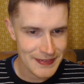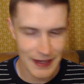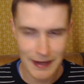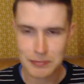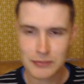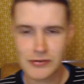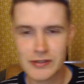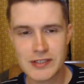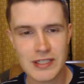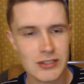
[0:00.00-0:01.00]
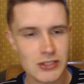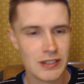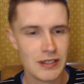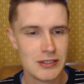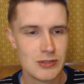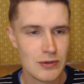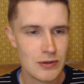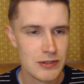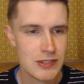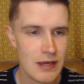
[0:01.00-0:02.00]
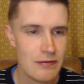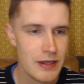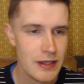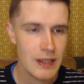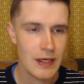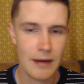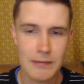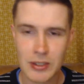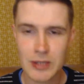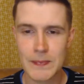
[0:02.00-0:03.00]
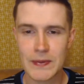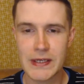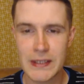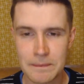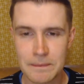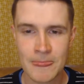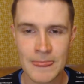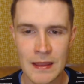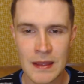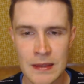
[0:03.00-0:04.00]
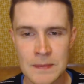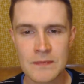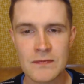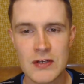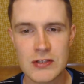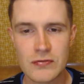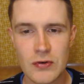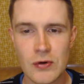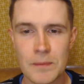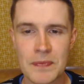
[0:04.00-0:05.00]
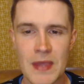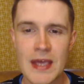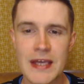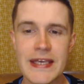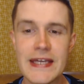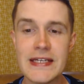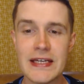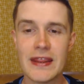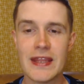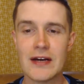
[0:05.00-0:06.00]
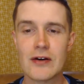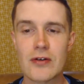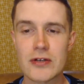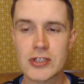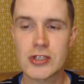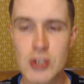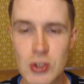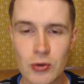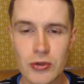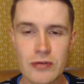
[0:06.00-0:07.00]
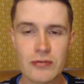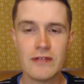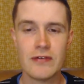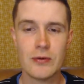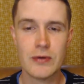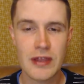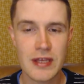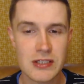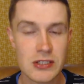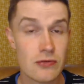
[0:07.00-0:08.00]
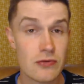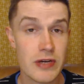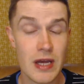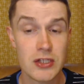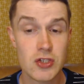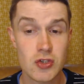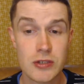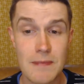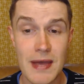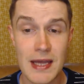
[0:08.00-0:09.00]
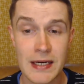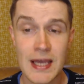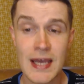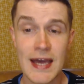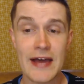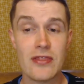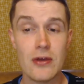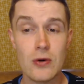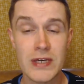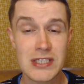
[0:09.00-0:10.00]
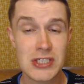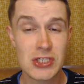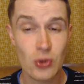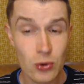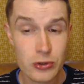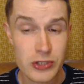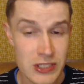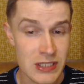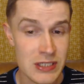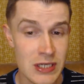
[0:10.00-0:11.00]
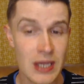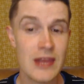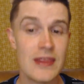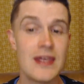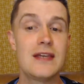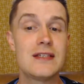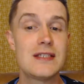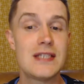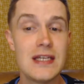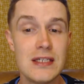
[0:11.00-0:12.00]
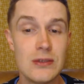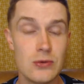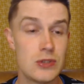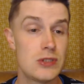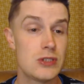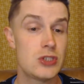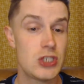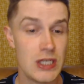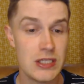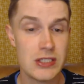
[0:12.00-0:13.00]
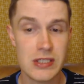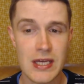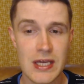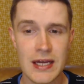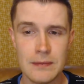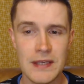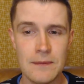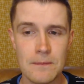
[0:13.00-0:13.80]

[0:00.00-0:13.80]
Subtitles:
Apple for the teacher, nice from Chris Henry. I'm not complaining. Verse 4. Gideon then crossed the Jordan River with his 300 men, and though exhausted, they continued to chase the enemy.